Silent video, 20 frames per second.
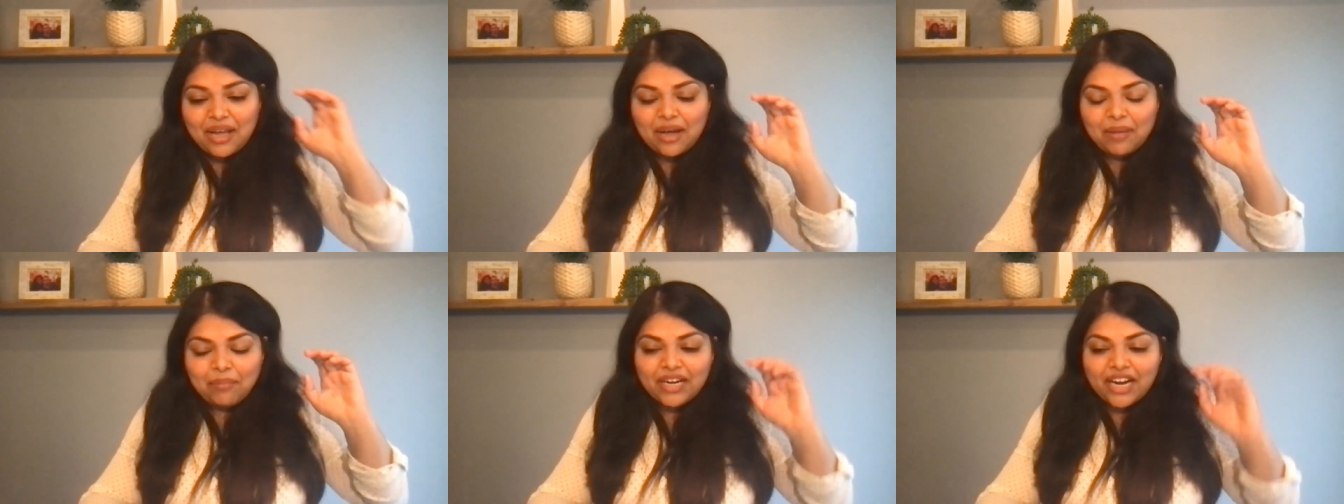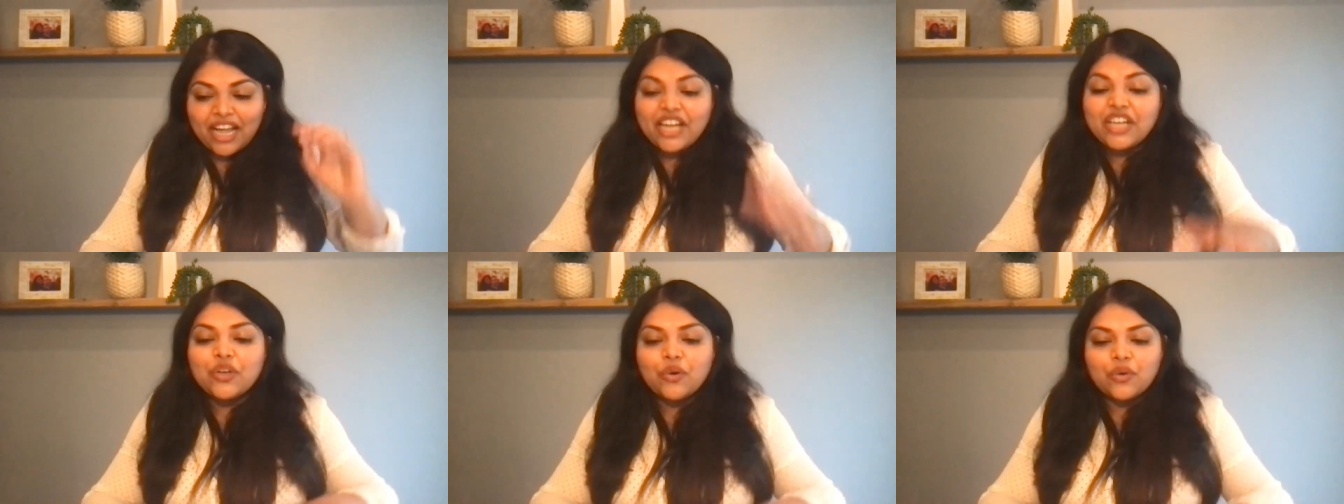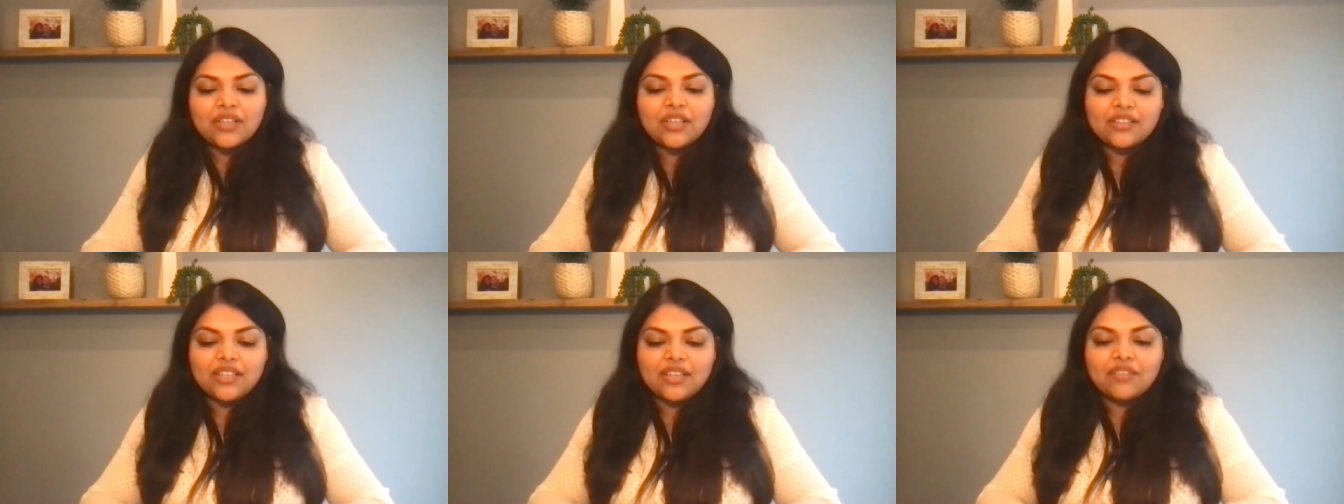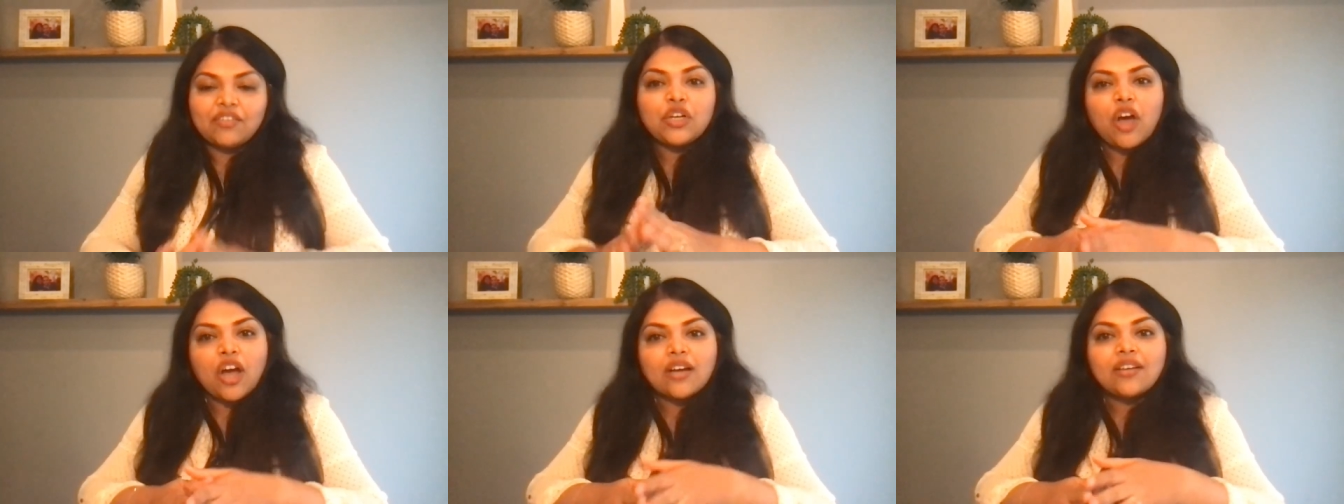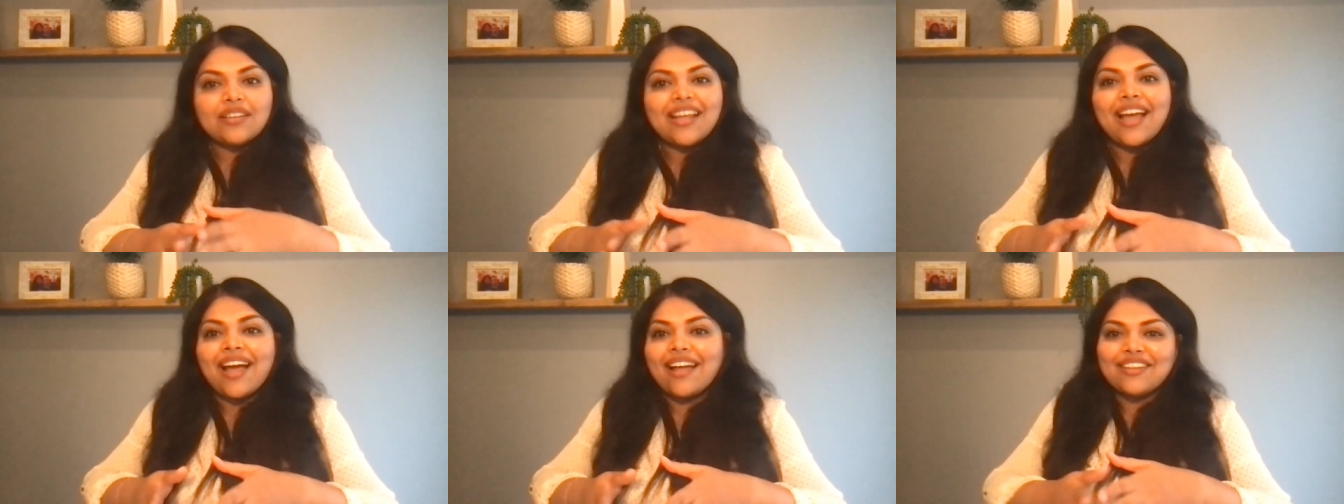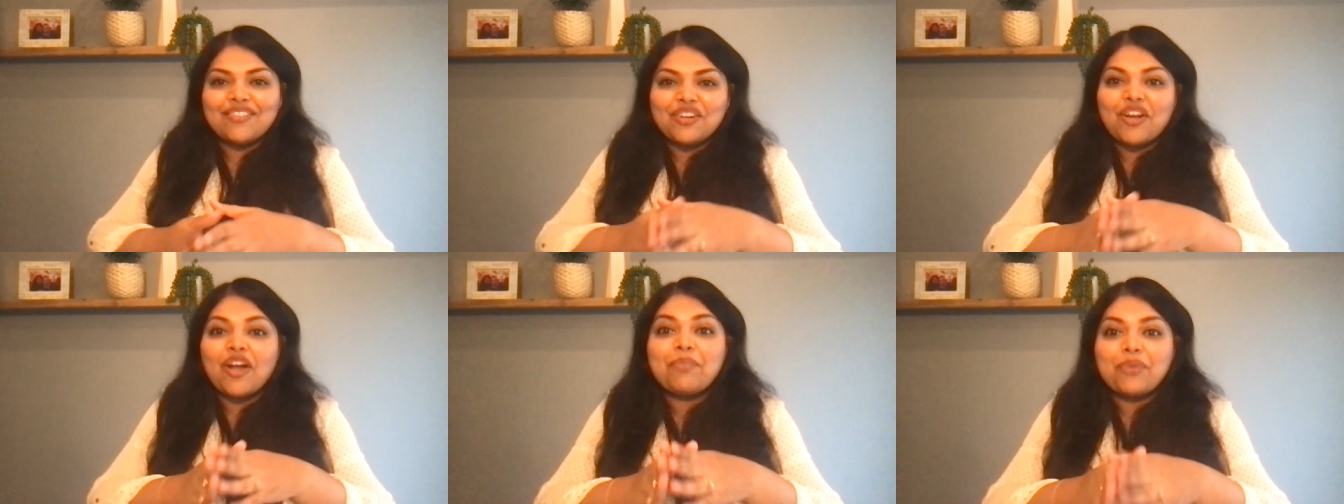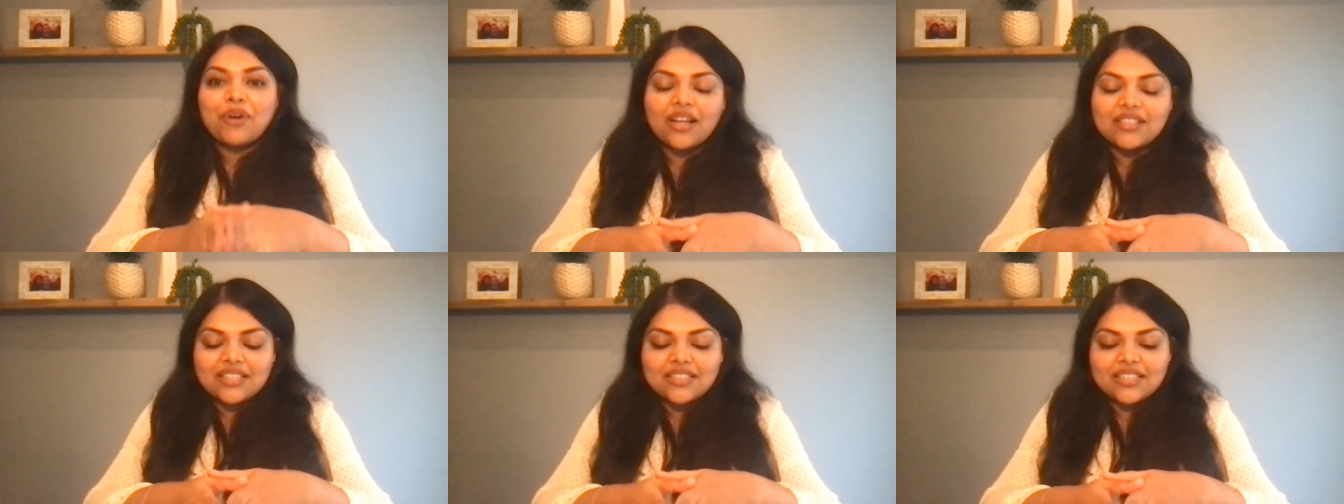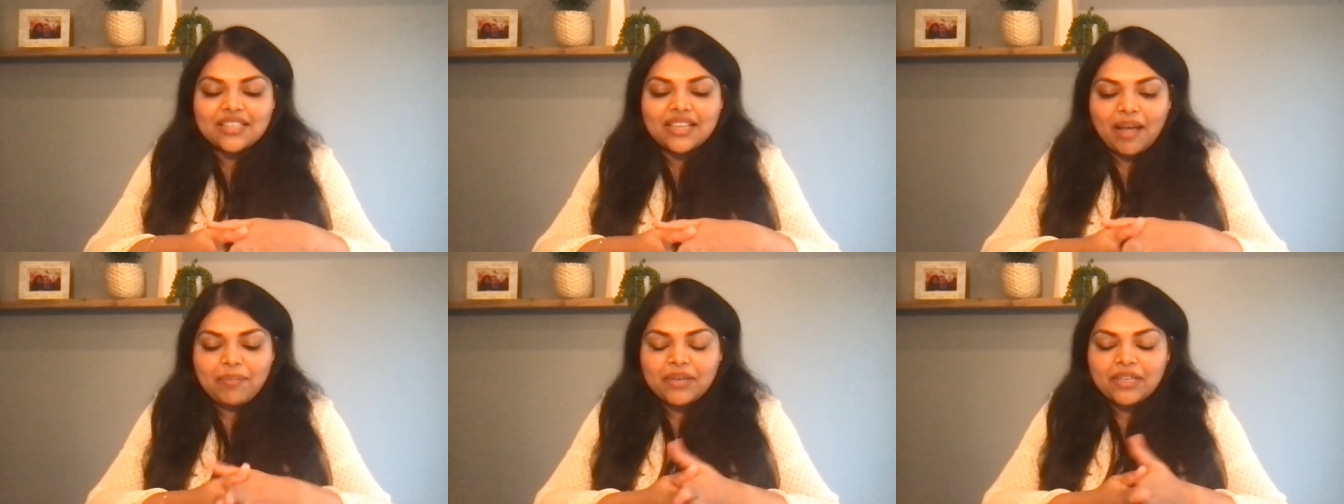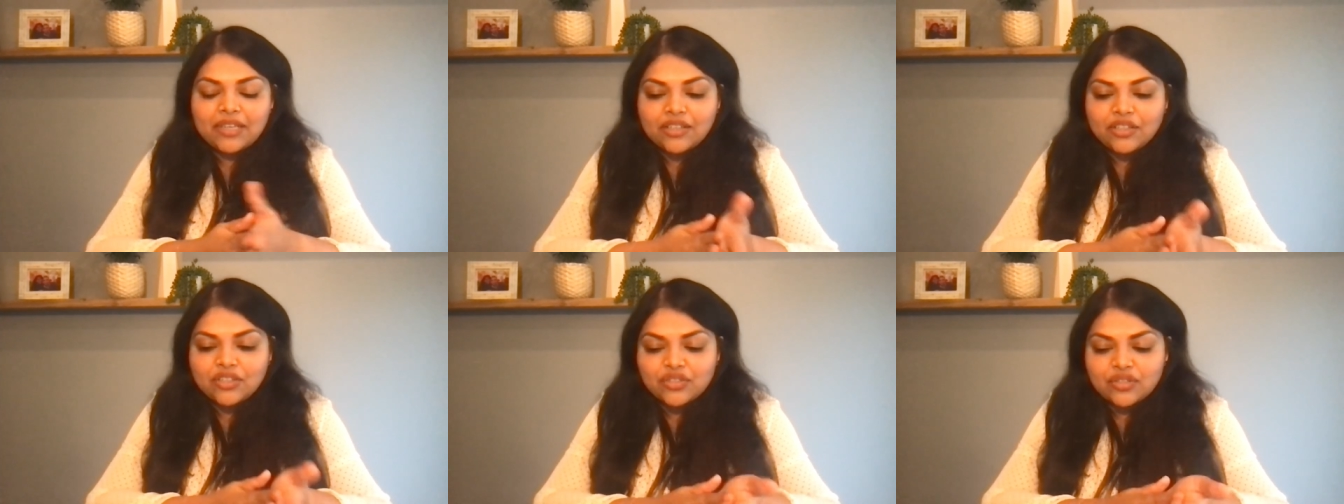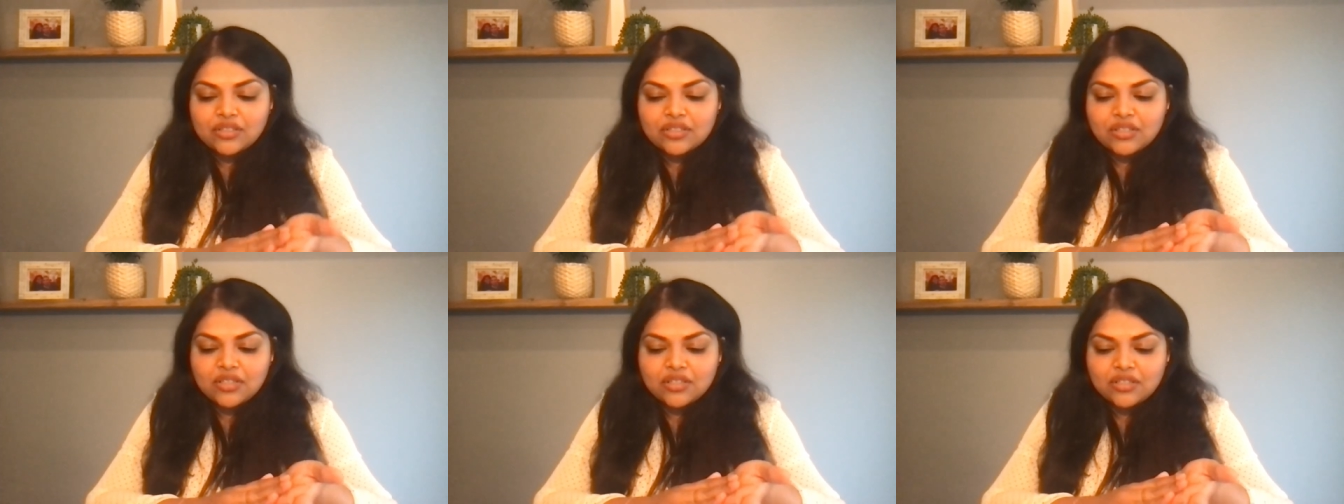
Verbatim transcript: But I know that they were not, they were not processing applications.